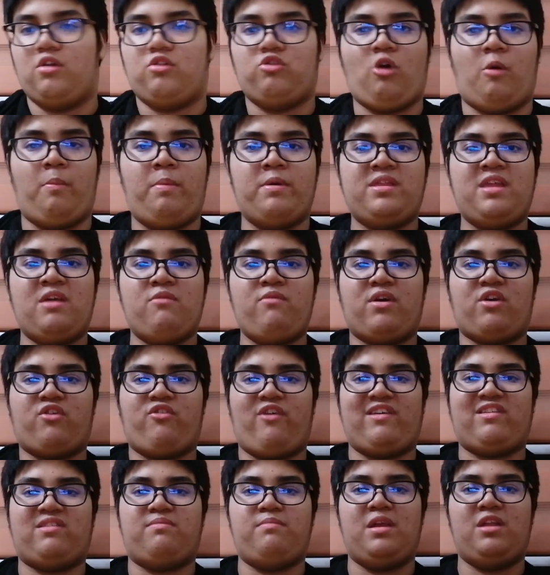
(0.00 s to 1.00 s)
Nobody
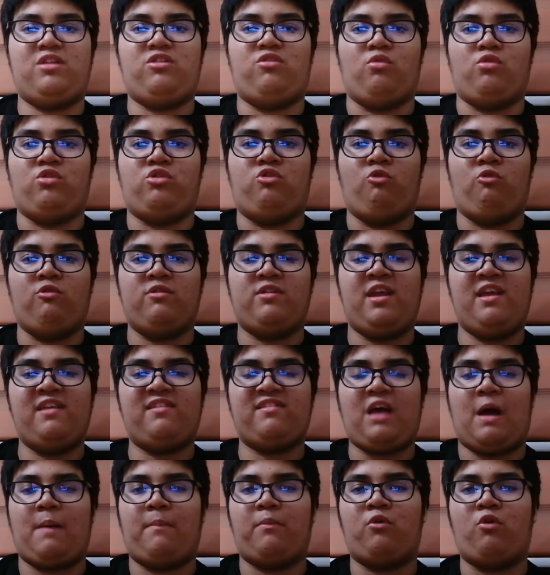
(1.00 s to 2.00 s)
requests me to do
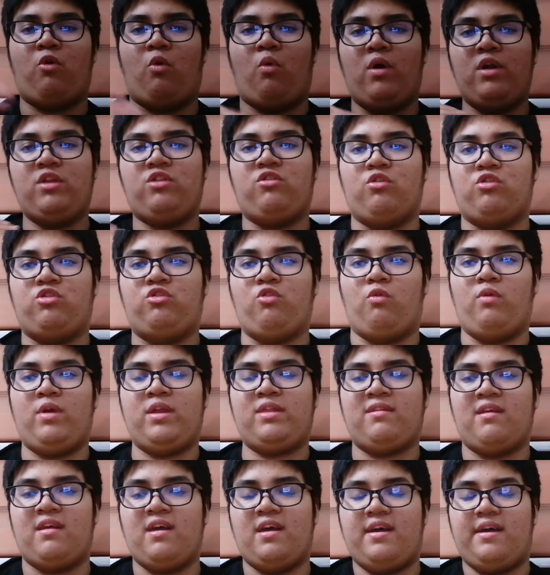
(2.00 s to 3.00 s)
this. I'm going to do
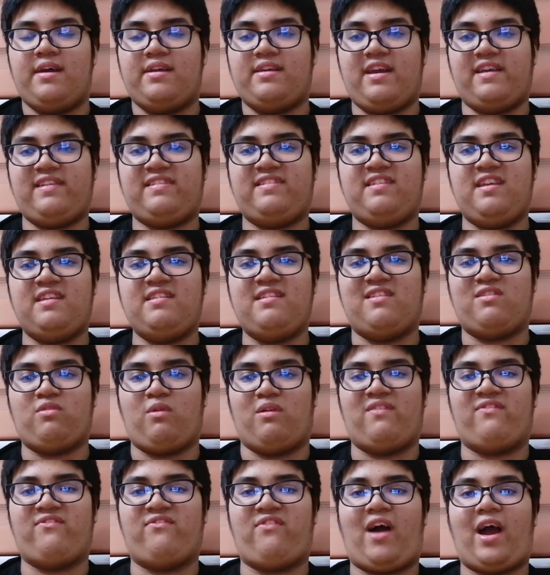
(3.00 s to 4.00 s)
it. Let's see this
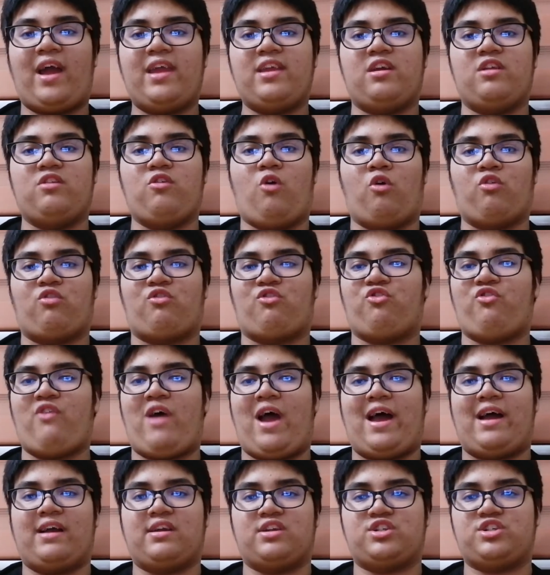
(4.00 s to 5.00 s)
one's fired or
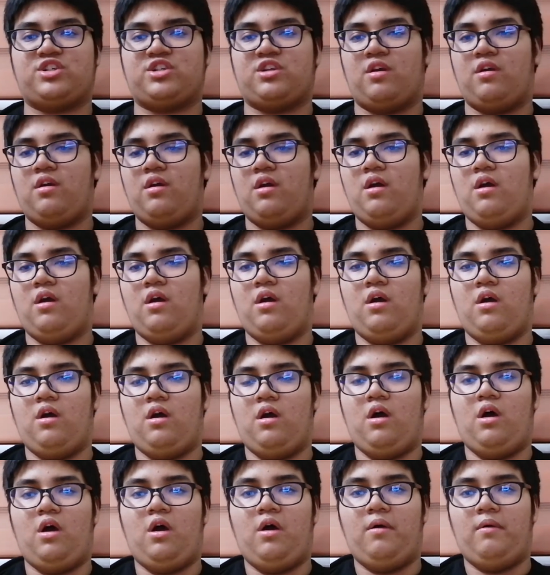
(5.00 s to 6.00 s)
trash.
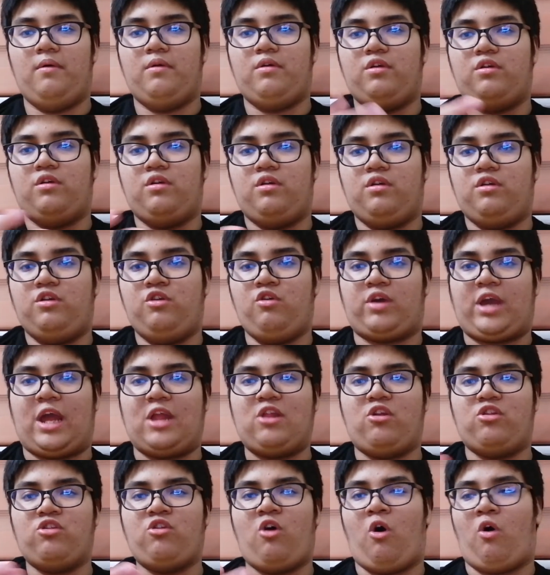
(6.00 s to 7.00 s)
You
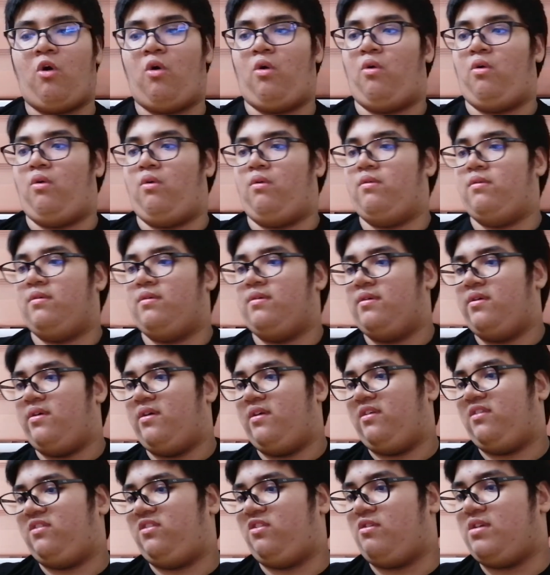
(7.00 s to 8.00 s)
cannot know.
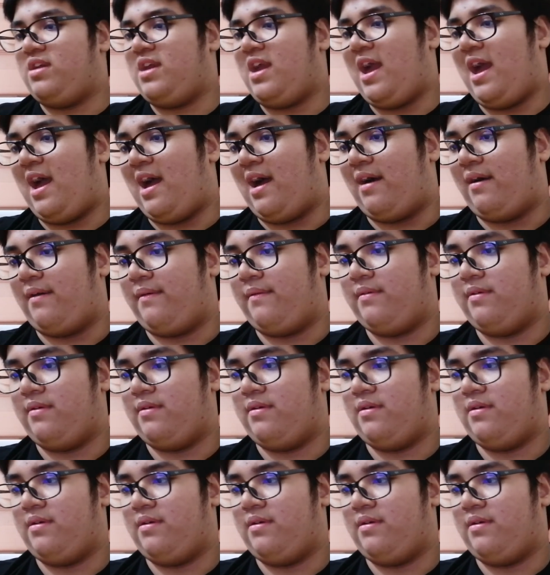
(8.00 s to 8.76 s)
So yeah.